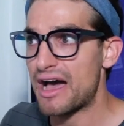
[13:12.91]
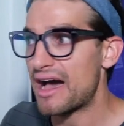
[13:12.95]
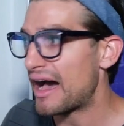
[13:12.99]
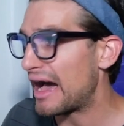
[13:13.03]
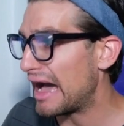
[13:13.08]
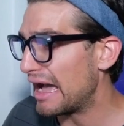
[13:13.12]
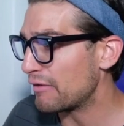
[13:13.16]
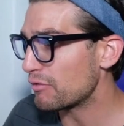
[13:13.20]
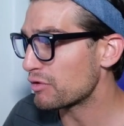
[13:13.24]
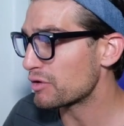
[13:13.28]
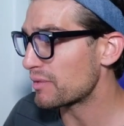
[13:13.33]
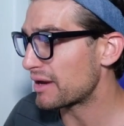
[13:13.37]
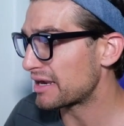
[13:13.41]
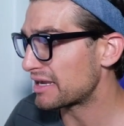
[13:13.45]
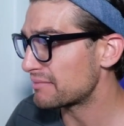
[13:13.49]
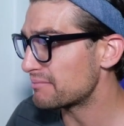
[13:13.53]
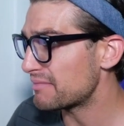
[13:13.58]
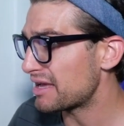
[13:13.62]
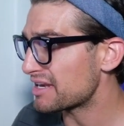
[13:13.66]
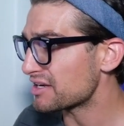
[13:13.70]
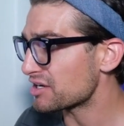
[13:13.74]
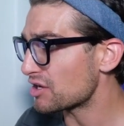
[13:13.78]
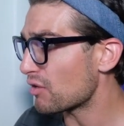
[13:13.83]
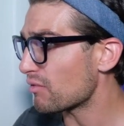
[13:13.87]
I would
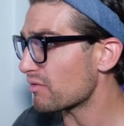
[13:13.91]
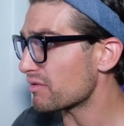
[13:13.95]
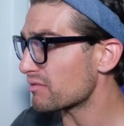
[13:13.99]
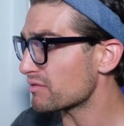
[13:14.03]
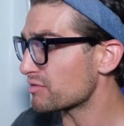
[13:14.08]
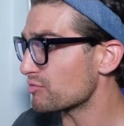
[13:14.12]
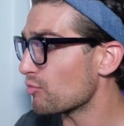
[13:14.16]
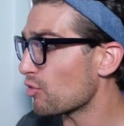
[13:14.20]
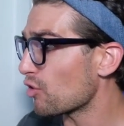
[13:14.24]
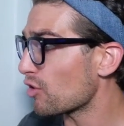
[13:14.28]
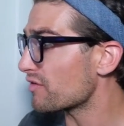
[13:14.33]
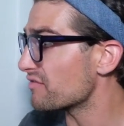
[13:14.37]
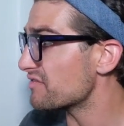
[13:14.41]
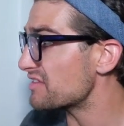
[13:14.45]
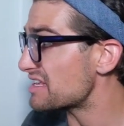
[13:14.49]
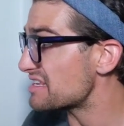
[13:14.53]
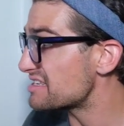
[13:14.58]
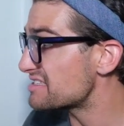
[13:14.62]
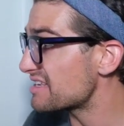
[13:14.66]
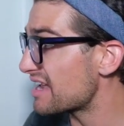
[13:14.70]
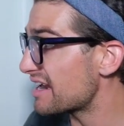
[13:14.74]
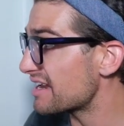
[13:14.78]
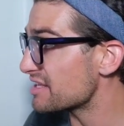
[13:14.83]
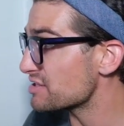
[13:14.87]
recommend going with more of
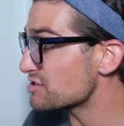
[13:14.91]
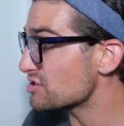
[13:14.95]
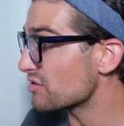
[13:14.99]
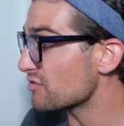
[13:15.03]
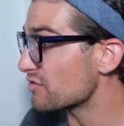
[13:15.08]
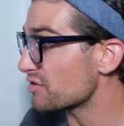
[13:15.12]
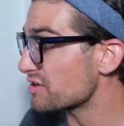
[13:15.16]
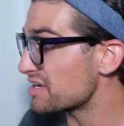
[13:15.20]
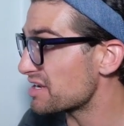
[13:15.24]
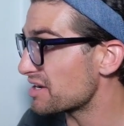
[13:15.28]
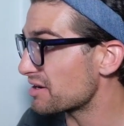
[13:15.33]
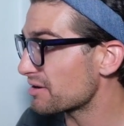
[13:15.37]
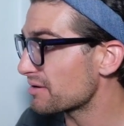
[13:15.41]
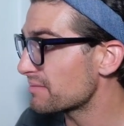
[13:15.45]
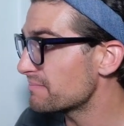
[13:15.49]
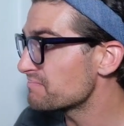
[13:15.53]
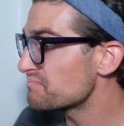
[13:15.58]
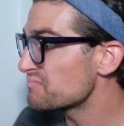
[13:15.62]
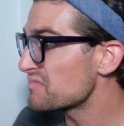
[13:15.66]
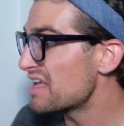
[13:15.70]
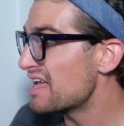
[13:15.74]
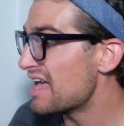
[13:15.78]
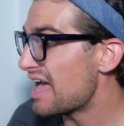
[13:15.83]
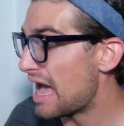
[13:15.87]
these settings over here,
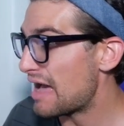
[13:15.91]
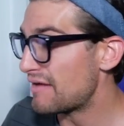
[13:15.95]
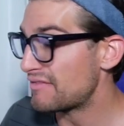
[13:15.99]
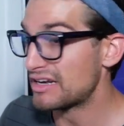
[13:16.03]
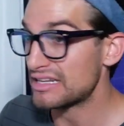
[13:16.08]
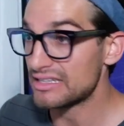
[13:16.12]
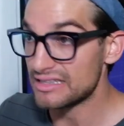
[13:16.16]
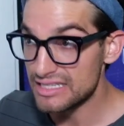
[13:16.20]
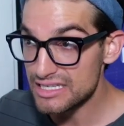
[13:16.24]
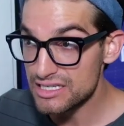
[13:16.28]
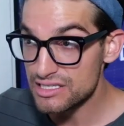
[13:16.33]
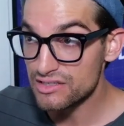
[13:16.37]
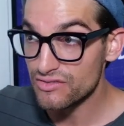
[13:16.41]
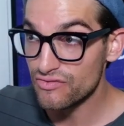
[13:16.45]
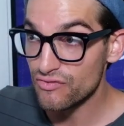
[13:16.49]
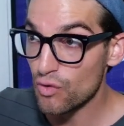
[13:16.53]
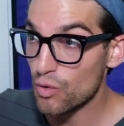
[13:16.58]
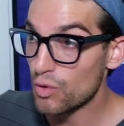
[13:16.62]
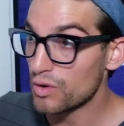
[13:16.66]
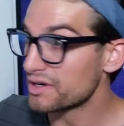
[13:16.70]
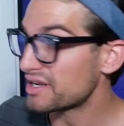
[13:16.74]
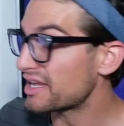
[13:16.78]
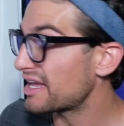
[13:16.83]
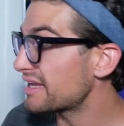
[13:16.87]
having at least
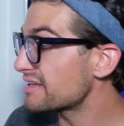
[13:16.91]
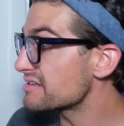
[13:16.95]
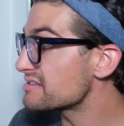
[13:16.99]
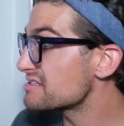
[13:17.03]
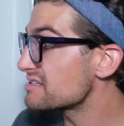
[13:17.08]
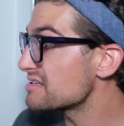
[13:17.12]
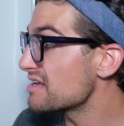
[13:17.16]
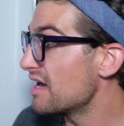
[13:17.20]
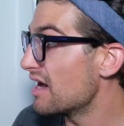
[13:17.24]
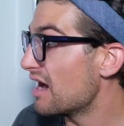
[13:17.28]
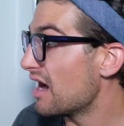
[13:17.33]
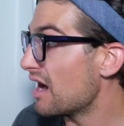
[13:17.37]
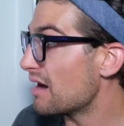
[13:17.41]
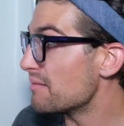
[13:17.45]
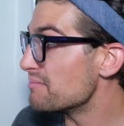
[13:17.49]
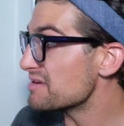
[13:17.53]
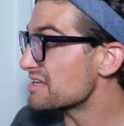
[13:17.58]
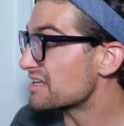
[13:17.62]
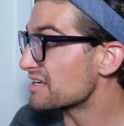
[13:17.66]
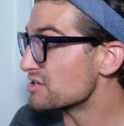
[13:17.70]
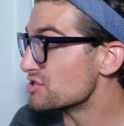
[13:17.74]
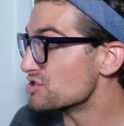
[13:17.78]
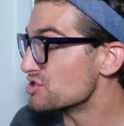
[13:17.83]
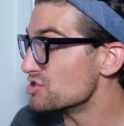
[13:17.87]
four gigs, um,
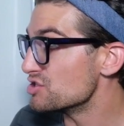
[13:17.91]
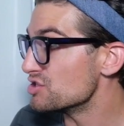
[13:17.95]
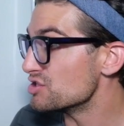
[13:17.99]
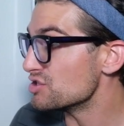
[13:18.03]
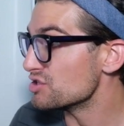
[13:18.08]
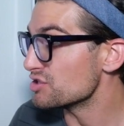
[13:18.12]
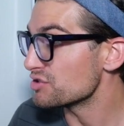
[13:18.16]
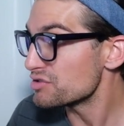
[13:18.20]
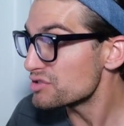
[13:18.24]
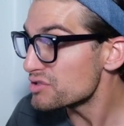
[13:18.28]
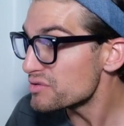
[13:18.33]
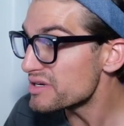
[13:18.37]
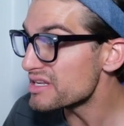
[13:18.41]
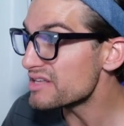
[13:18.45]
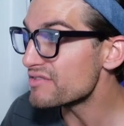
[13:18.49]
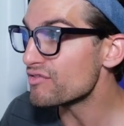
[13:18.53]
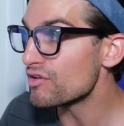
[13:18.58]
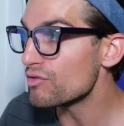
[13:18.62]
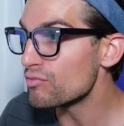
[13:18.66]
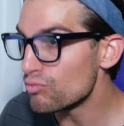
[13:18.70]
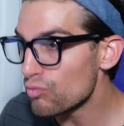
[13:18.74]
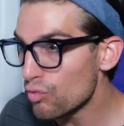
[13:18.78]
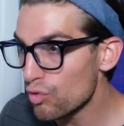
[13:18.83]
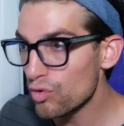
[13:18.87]
because you're doing
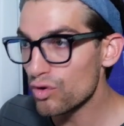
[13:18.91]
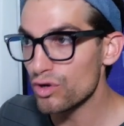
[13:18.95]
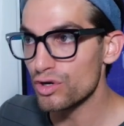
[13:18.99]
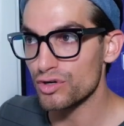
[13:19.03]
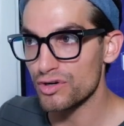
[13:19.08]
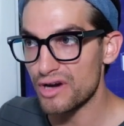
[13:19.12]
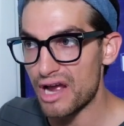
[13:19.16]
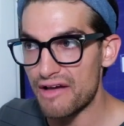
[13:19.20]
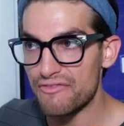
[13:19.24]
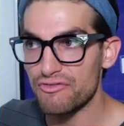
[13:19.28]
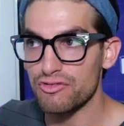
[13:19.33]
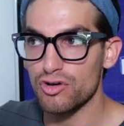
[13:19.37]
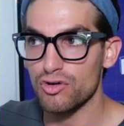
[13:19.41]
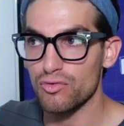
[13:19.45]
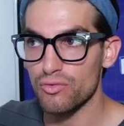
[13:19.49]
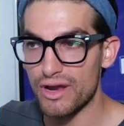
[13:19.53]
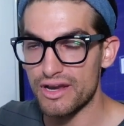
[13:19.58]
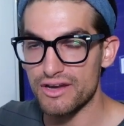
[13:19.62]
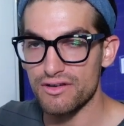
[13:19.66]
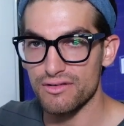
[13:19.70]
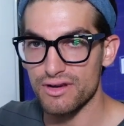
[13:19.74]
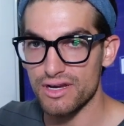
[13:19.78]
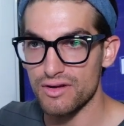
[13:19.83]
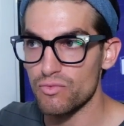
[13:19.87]
even more graphical
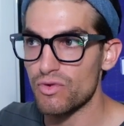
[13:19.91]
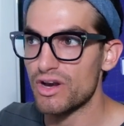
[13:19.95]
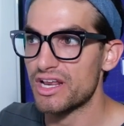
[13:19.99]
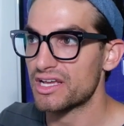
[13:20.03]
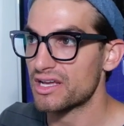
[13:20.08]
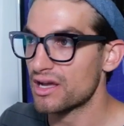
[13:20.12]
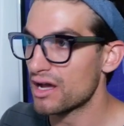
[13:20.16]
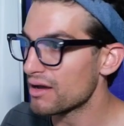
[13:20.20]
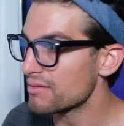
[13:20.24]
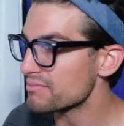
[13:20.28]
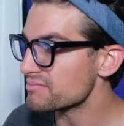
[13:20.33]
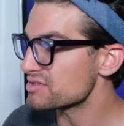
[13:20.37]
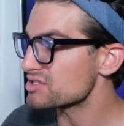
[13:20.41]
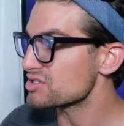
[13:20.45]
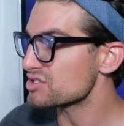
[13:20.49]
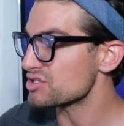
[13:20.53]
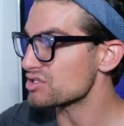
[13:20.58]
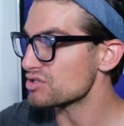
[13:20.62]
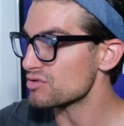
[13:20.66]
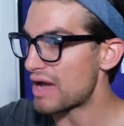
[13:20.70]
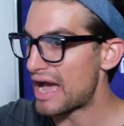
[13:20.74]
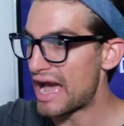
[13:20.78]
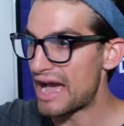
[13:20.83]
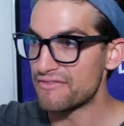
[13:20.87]
rendering when it comes
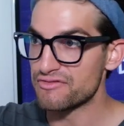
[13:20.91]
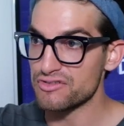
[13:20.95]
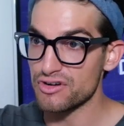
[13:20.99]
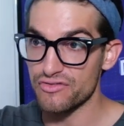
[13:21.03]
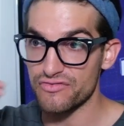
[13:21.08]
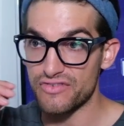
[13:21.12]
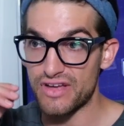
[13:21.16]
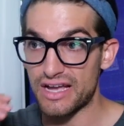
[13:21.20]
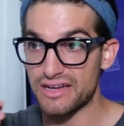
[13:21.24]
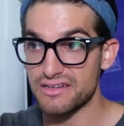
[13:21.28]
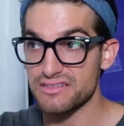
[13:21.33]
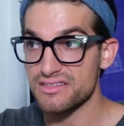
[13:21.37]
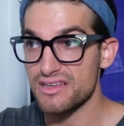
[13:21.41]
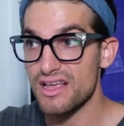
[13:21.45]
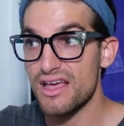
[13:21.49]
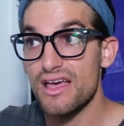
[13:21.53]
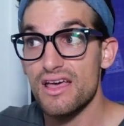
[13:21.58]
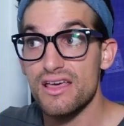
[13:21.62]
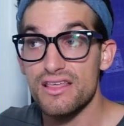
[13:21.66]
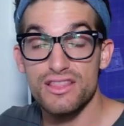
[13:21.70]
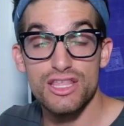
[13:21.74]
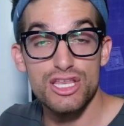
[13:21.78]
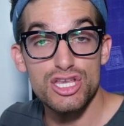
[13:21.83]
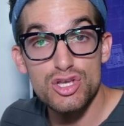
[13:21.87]
to After Effects
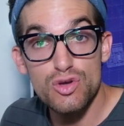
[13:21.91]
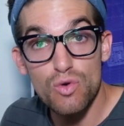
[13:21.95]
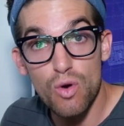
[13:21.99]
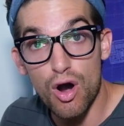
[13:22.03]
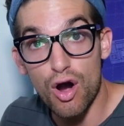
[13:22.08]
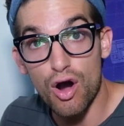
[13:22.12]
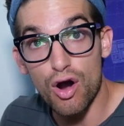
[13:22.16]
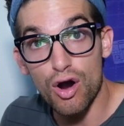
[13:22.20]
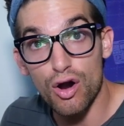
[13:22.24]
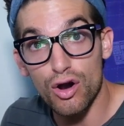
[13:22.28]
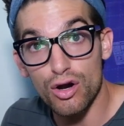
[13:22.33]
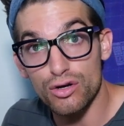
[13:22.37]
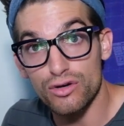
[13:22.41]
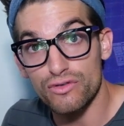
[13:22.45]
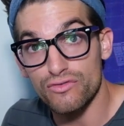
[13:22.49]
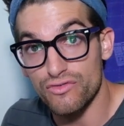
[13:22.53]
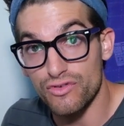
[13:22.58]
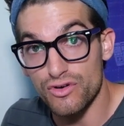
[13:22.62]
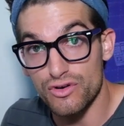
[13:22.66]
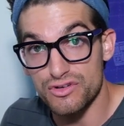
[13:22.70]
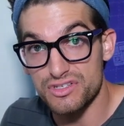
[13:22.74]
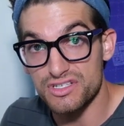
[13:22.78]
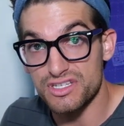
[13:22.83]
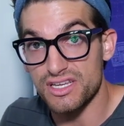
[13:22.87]
than you are
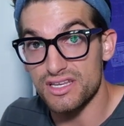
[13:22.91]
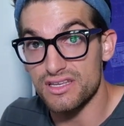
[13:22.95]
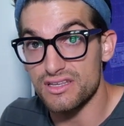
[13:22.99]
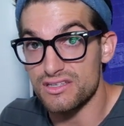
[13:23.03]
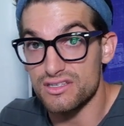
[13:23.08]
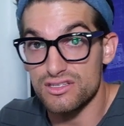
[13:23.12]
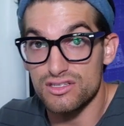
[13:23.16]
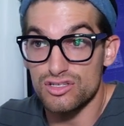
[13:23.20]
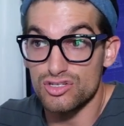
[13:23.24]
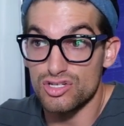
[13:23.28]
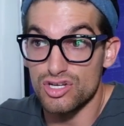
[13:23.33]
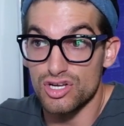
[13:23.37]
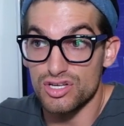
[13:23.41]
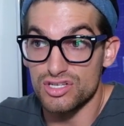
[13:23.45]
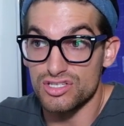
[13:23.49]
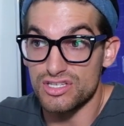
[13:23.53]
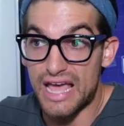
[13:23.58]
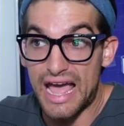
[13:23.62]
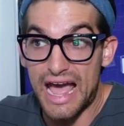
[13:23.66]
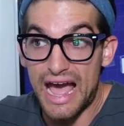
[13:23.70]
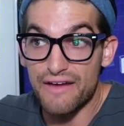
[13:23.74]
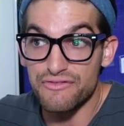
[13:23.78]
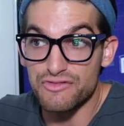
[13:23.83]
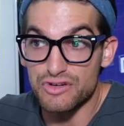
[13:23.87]
versus just
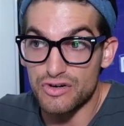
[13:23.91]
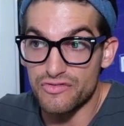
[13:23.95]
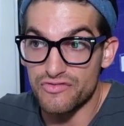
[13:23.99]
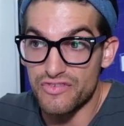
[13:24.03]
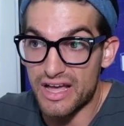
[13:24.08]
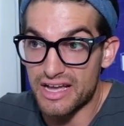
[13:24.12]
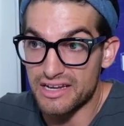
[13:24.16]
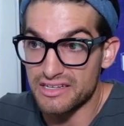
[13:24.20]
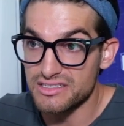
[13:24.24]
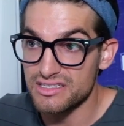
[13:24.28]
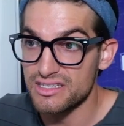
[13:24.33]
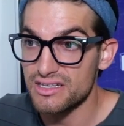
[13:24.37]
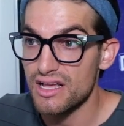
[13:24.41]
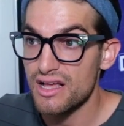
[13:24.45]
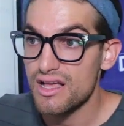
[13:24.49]
After Effects.